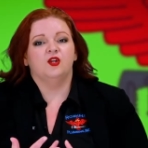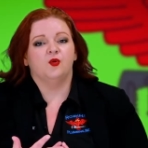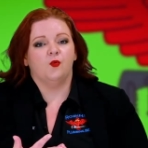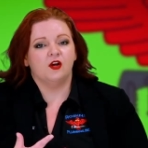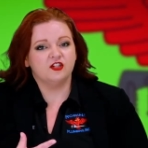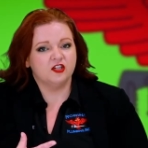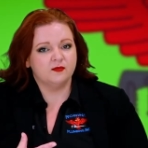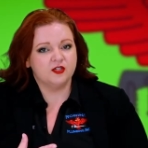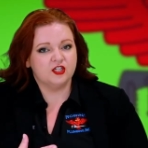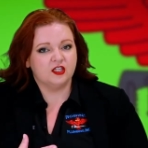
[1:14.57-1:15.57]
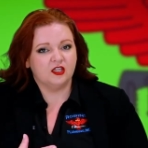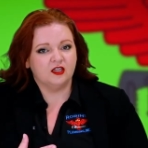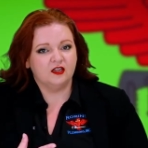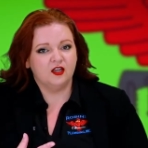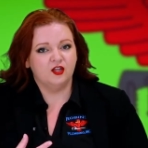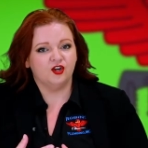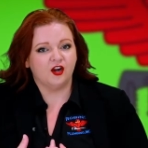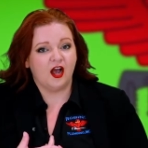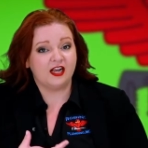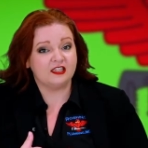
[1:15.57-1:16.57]
your washing machine,
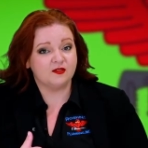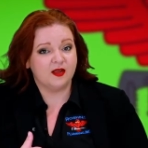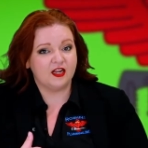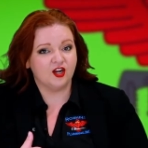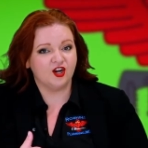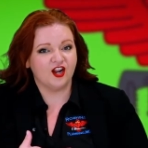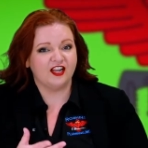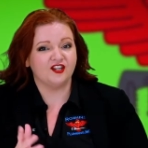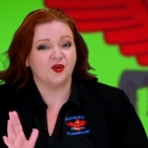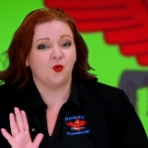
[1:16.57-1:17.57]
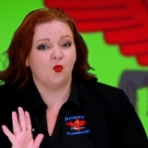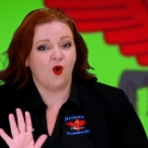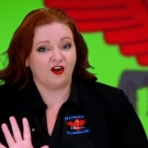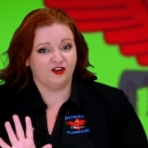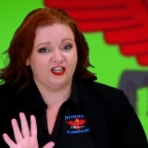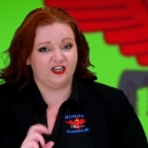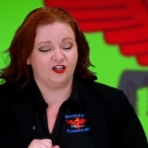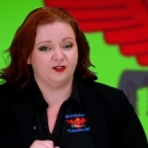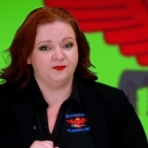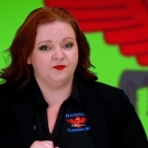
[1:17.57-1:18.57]
your ice maker, and your water
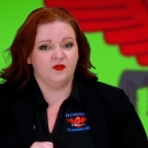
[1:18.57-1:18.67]
heater.